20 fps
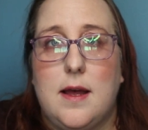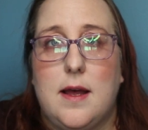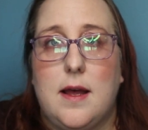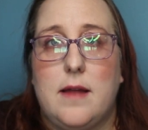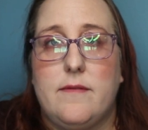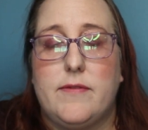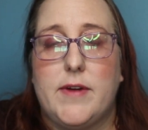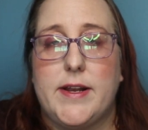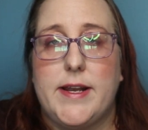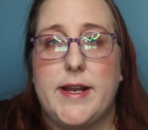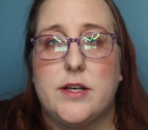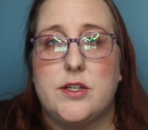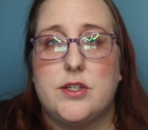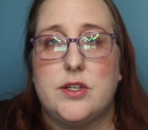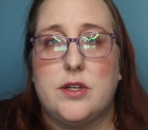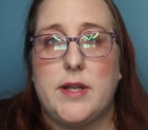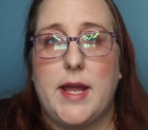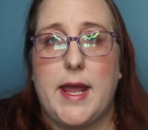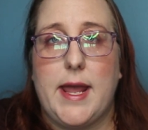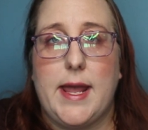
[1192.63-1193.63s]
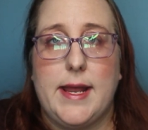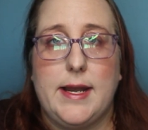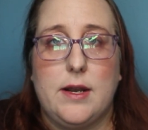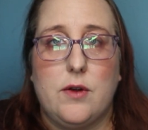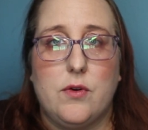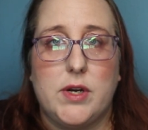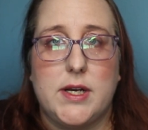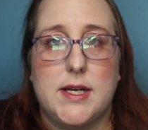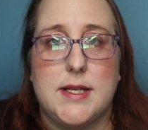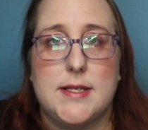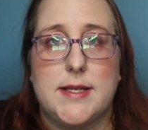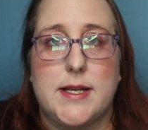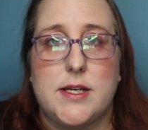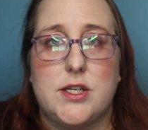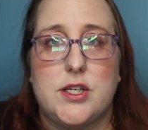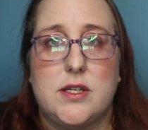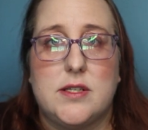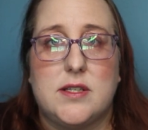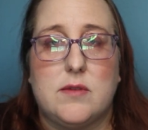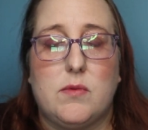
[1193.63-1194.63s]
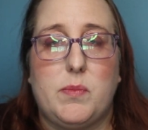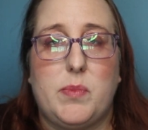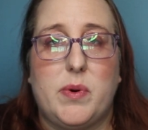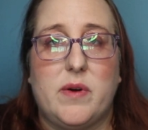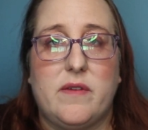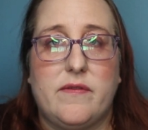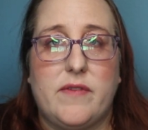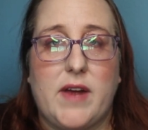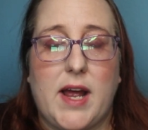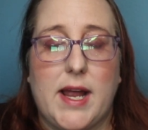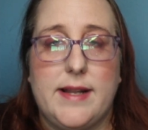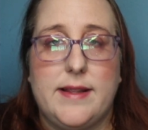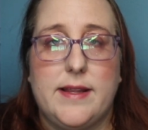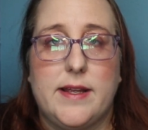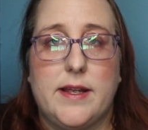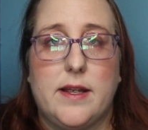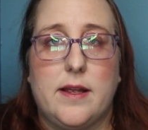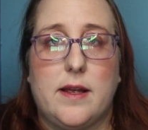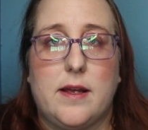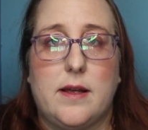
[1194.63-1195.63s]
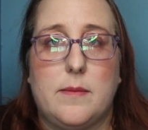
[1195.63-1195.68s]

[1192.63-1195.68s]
and financial aid organizations that will provide the